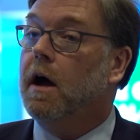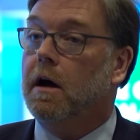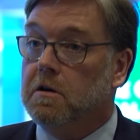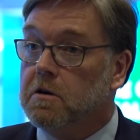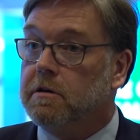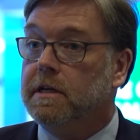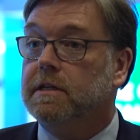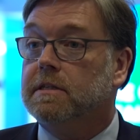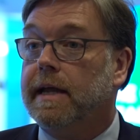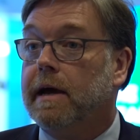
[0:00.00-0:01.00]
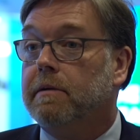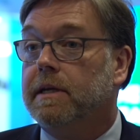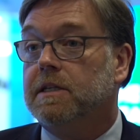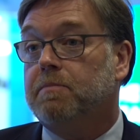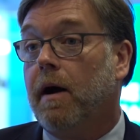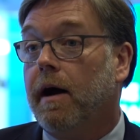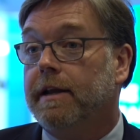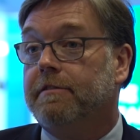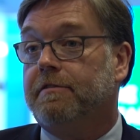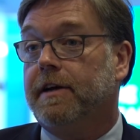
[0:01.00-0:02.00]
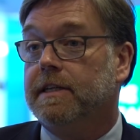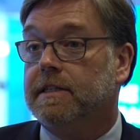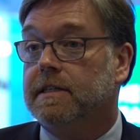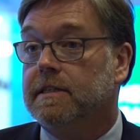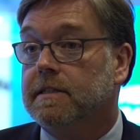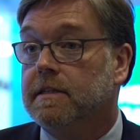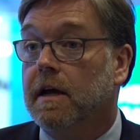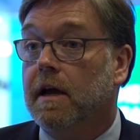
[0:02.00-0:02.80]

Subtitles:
Hungary is now in its pilot phases.